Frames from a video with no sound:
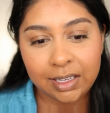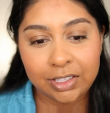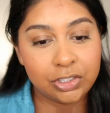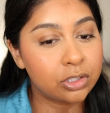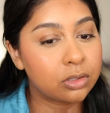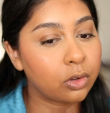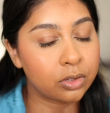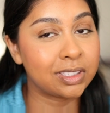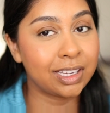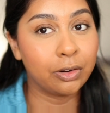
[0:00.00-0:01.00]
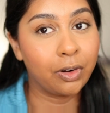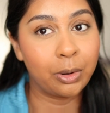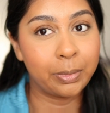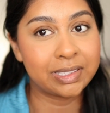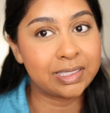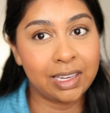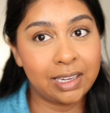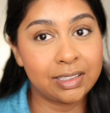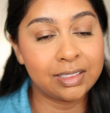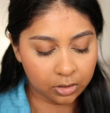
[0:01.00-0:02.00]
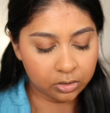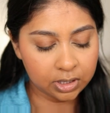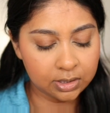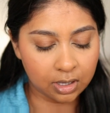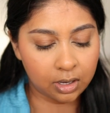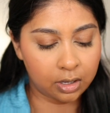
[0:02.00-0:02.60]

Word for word: it's just not sitting right on my skin. I got this